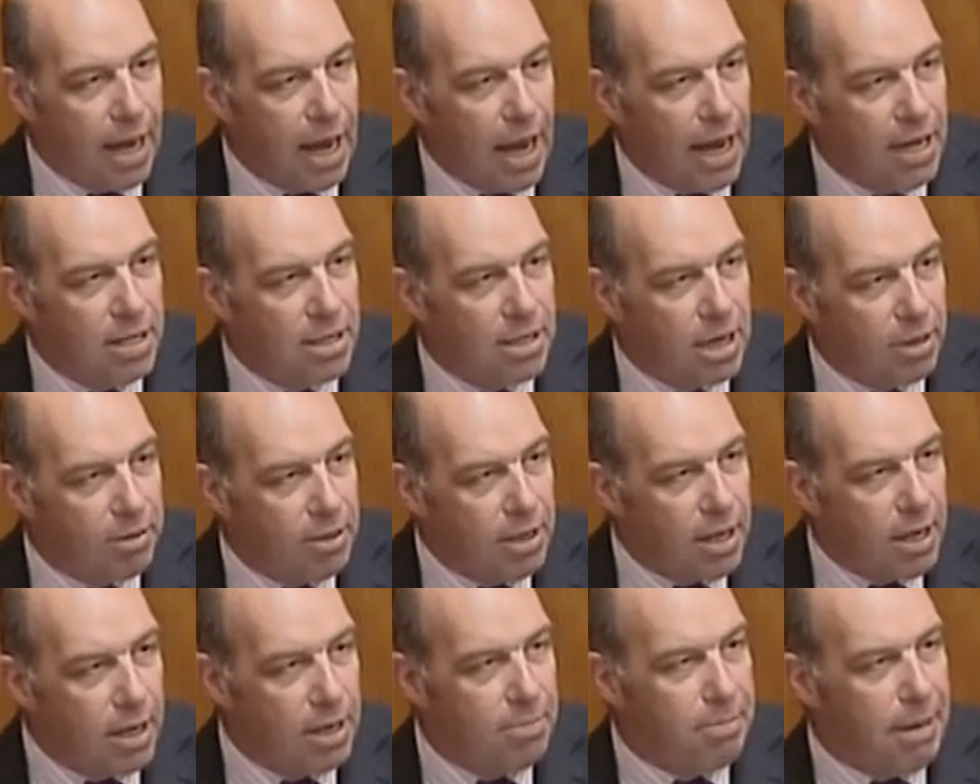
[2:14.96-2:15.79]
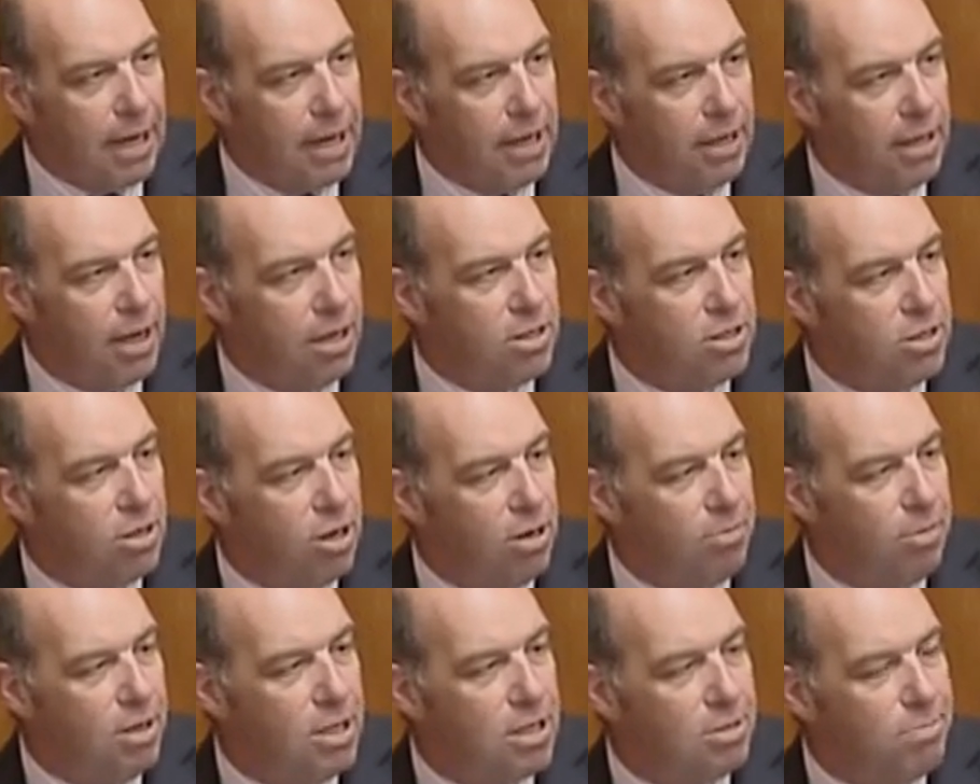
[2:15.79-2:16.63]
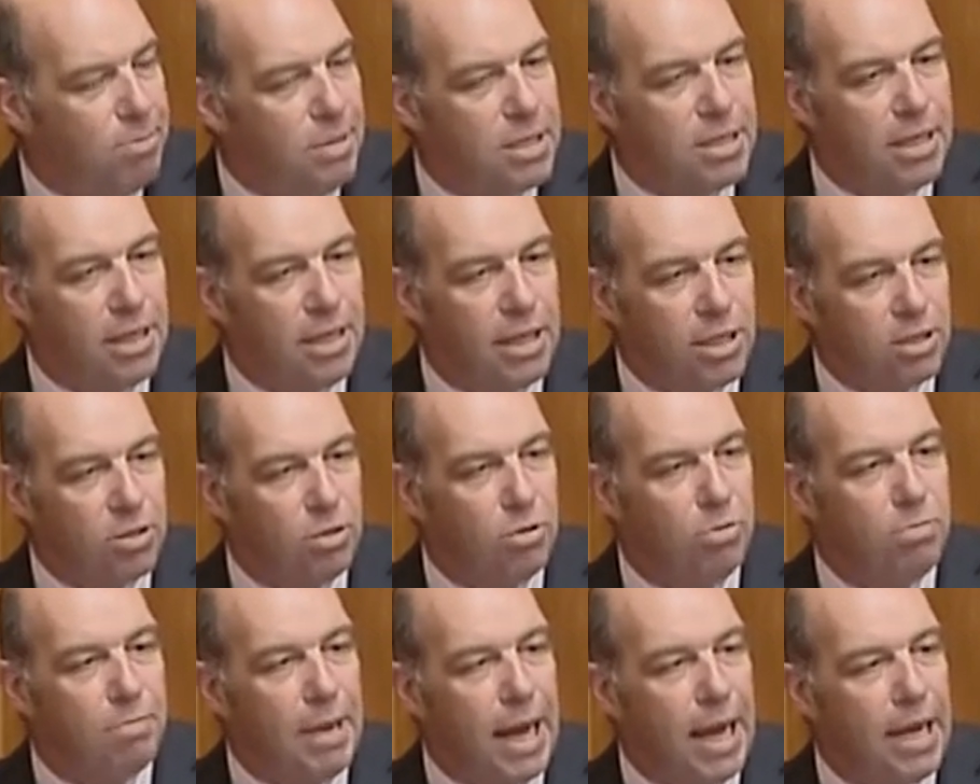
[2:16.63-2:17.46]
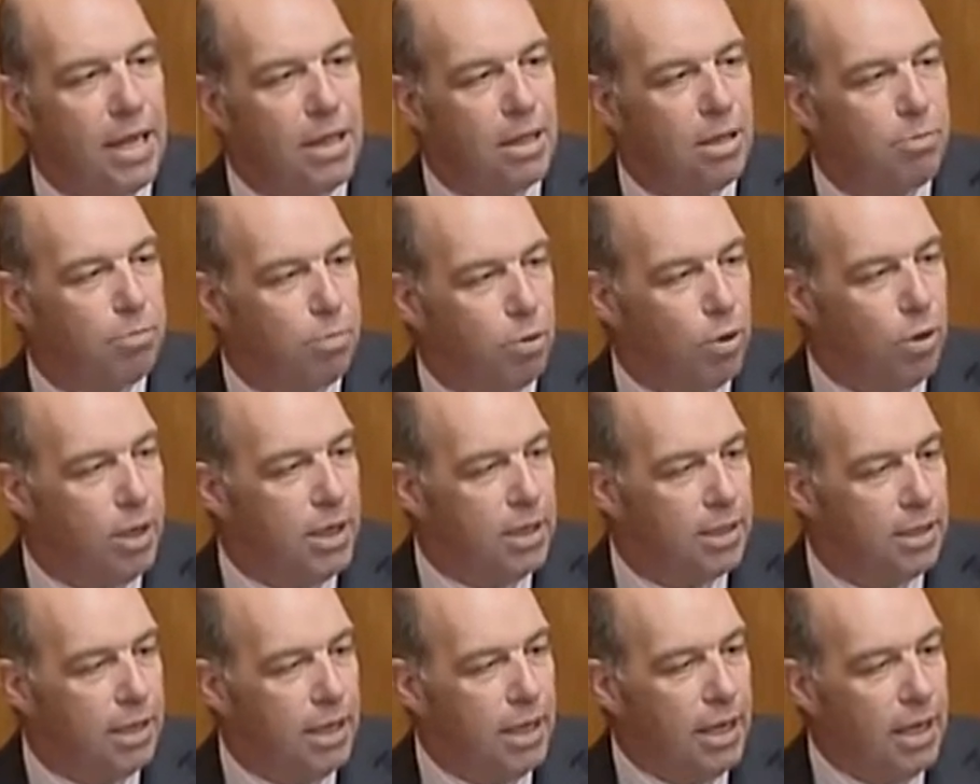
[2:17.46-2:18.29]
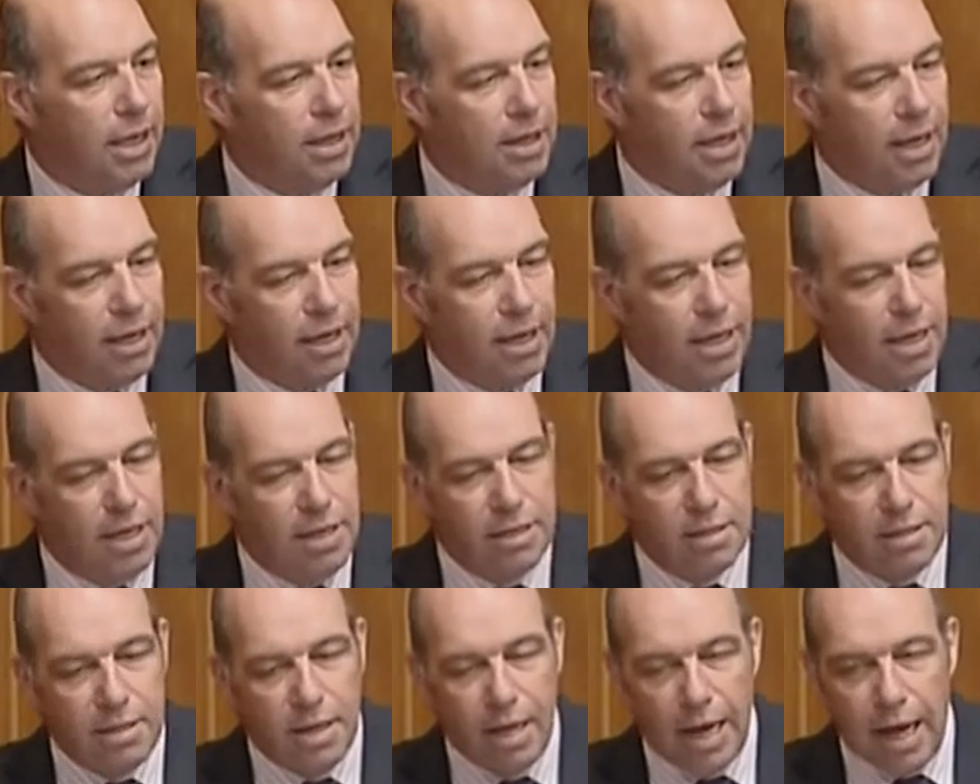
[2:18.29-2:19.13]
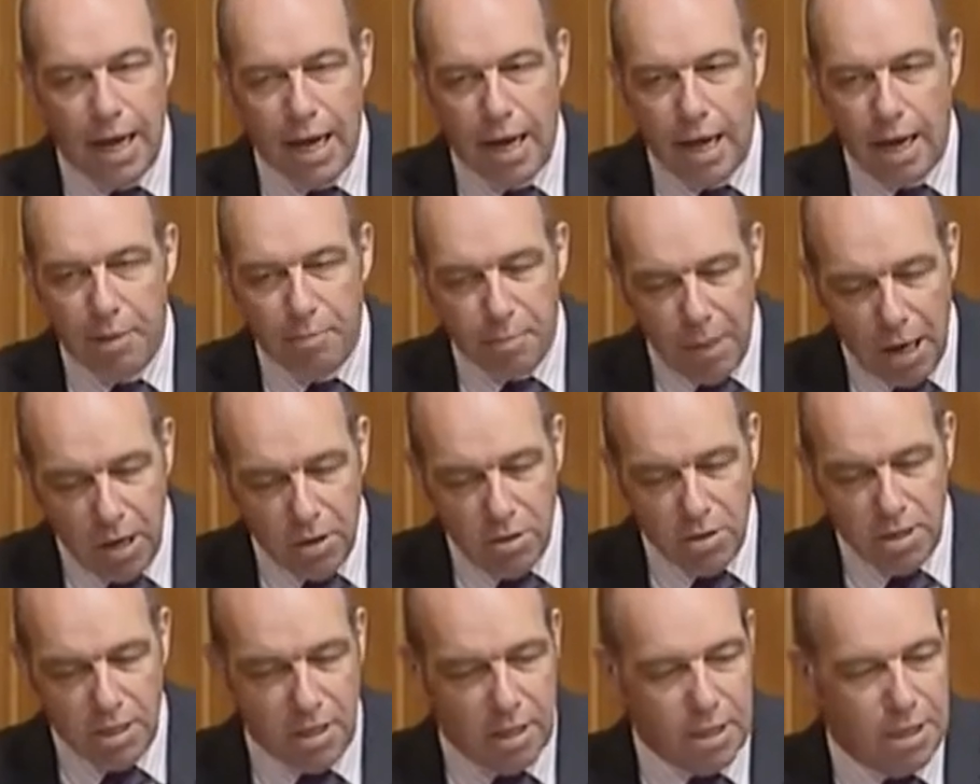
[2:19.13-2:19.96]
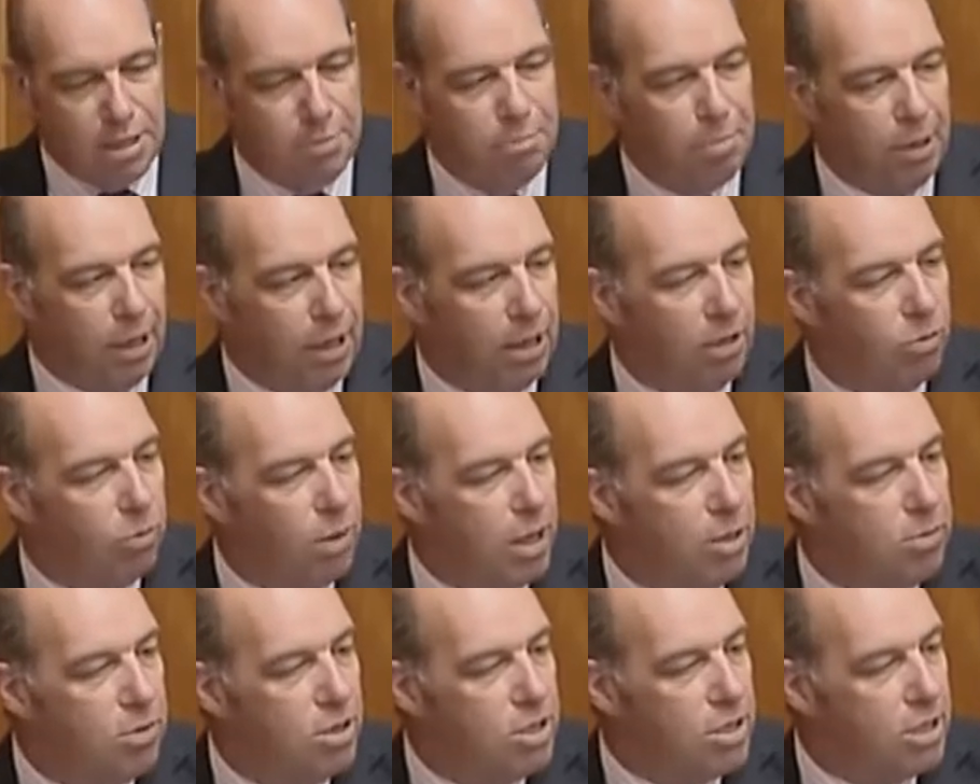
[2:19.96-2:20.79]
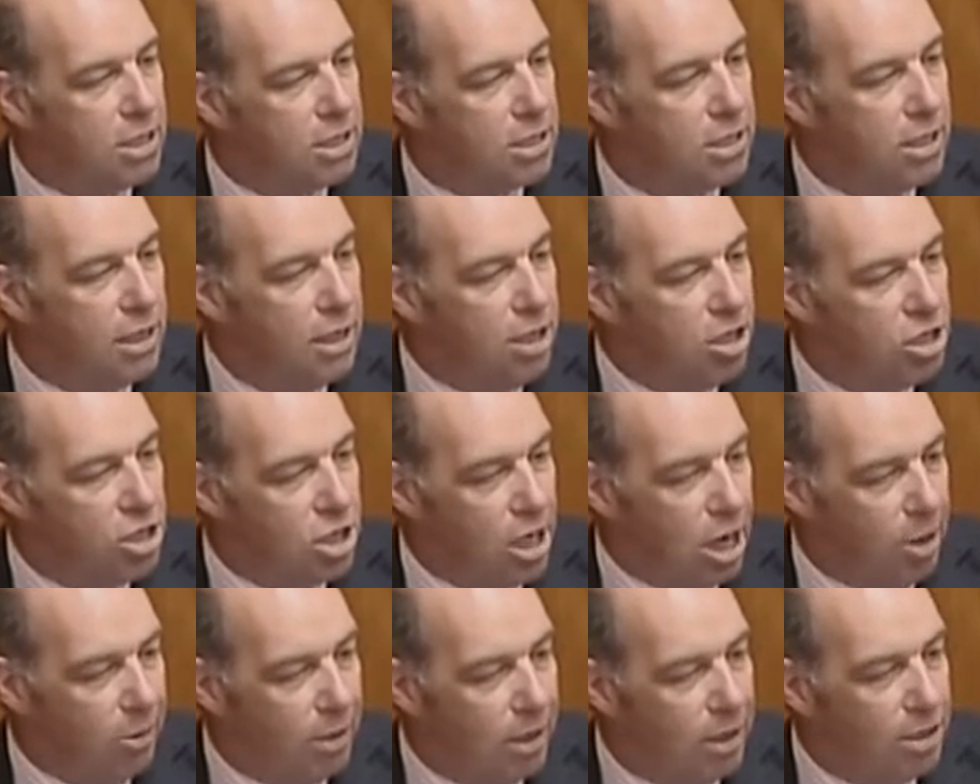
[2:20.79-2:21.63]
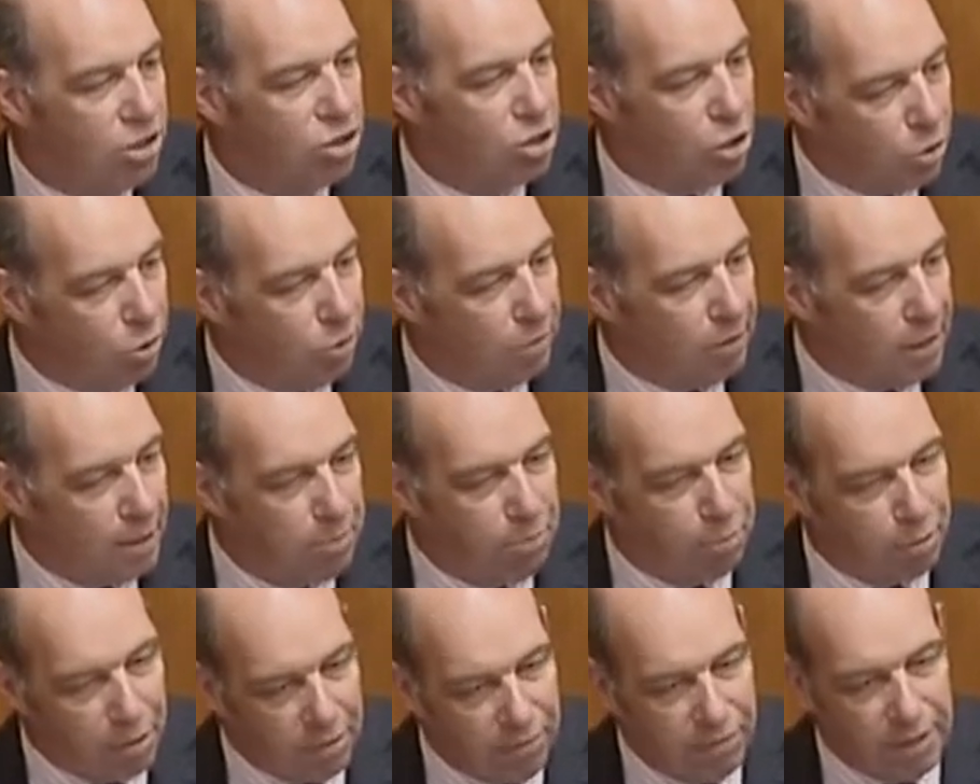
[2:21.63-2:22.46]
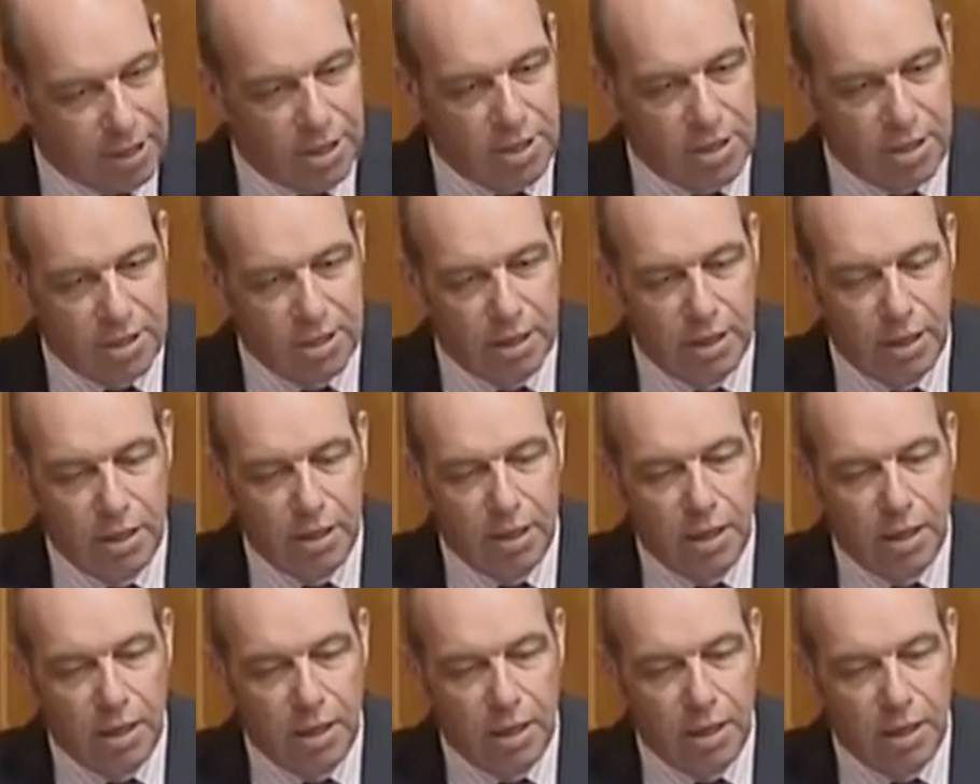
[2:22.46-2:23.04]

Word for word: And so, in making those comments, Mr. Little made the point that in uh, opposing this bill, we were just showing Tory privilege.